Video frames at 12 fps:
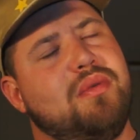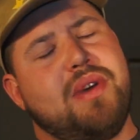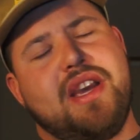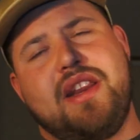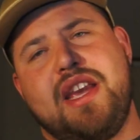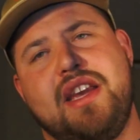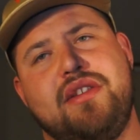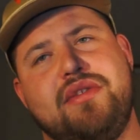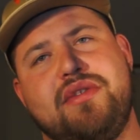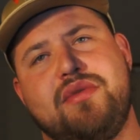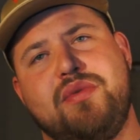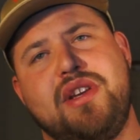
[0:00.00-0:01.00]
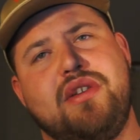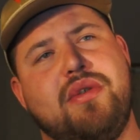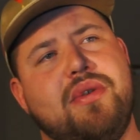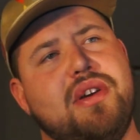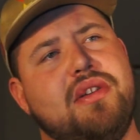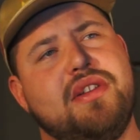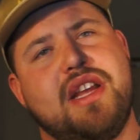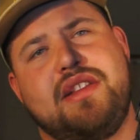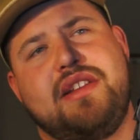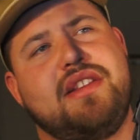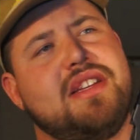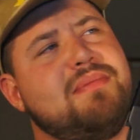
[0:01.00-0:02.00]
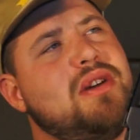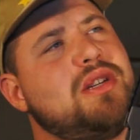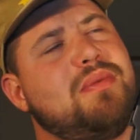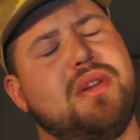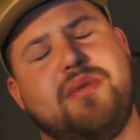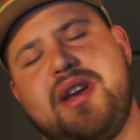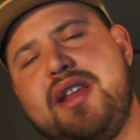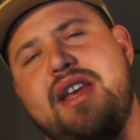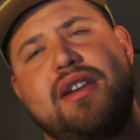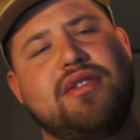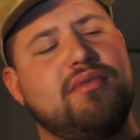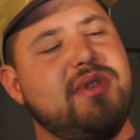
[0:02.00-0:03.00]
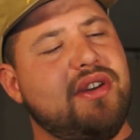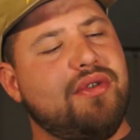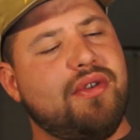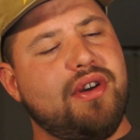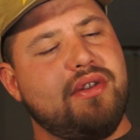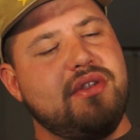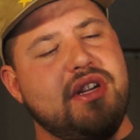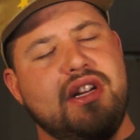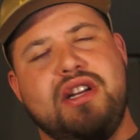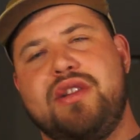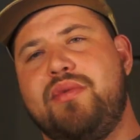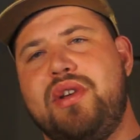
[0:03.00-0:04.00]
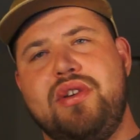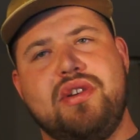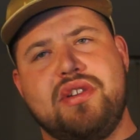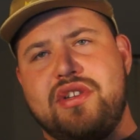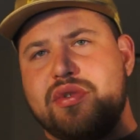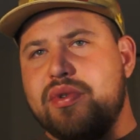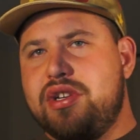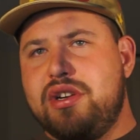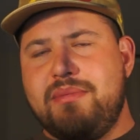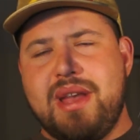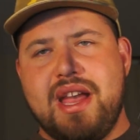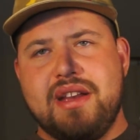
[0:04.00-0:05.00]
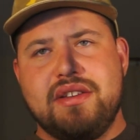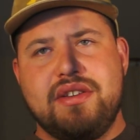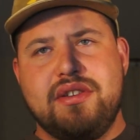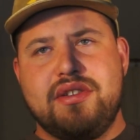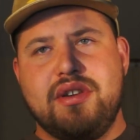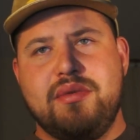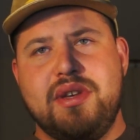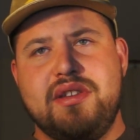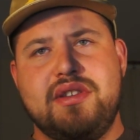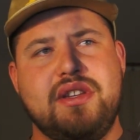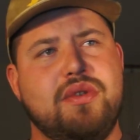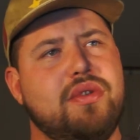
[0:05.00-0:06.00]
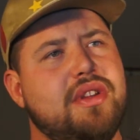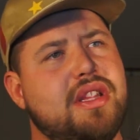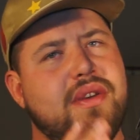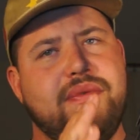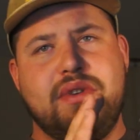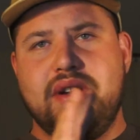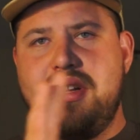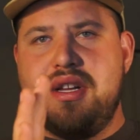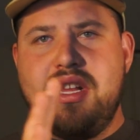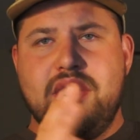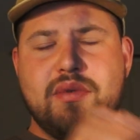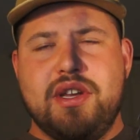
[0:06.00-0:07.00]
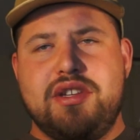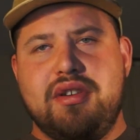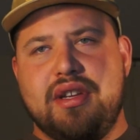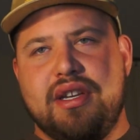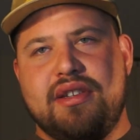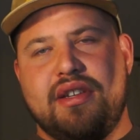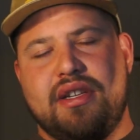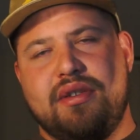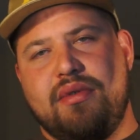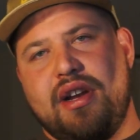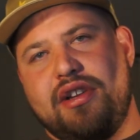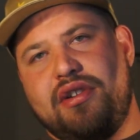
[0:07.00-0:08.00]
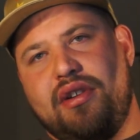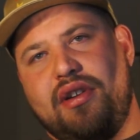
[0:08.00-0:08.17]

way it handles recoil, not that there's much, but the way it handles recoil, the way you can switch your mags so easy, all the different ways you can accessorize your